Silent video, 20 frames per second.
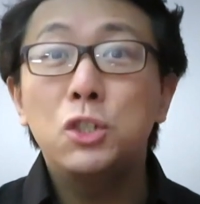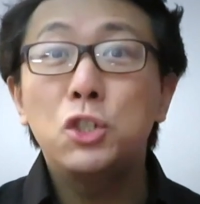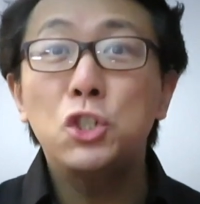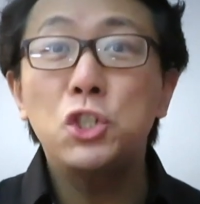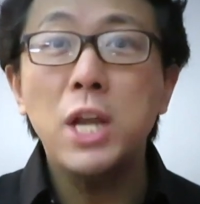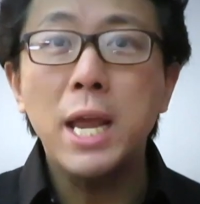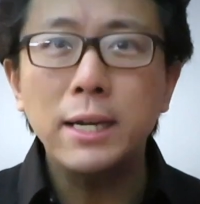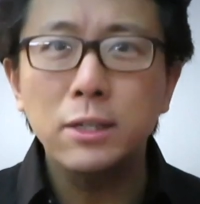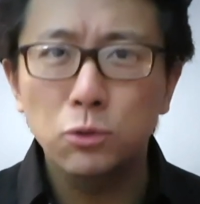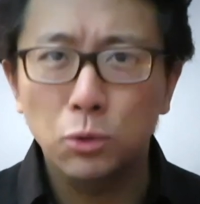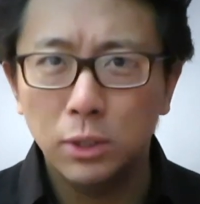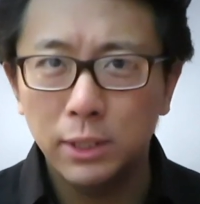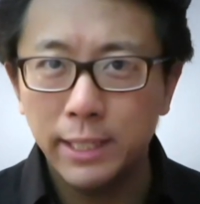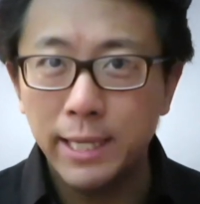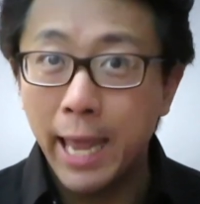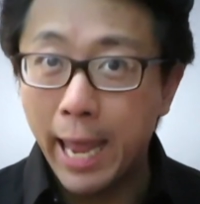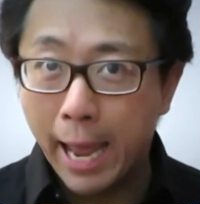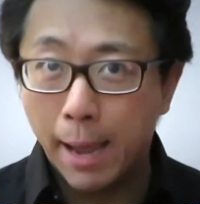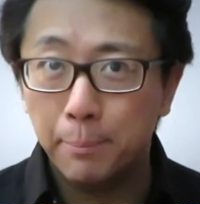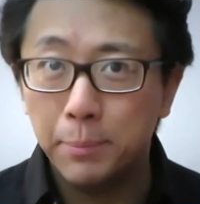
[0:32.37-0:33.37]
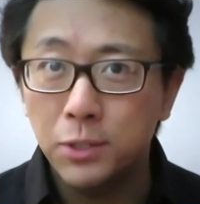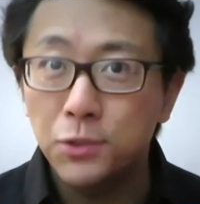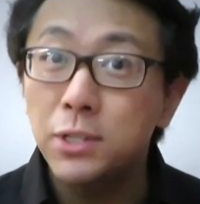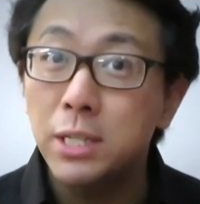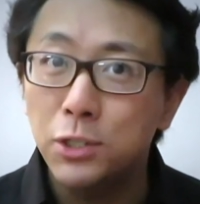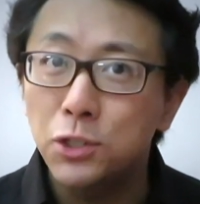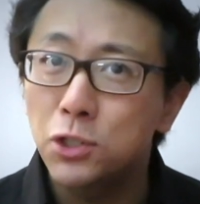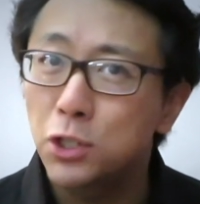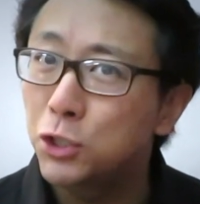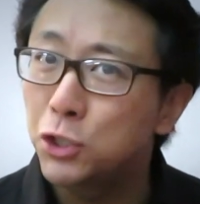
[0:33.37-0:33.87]
generally happens
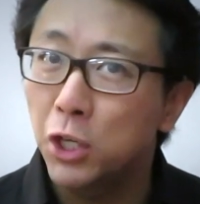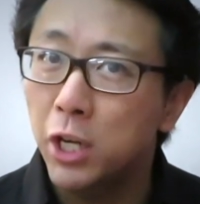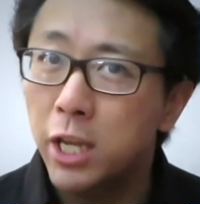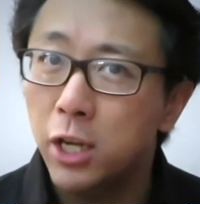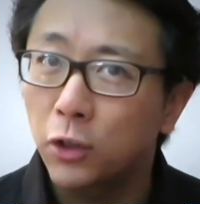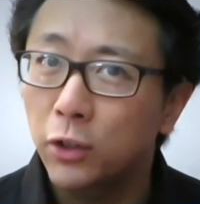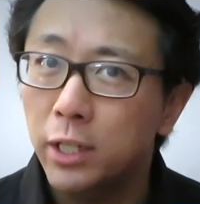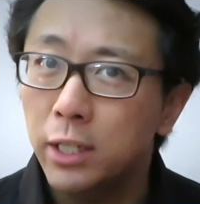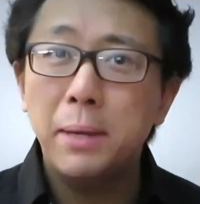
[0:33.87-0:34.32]
in such a hearing,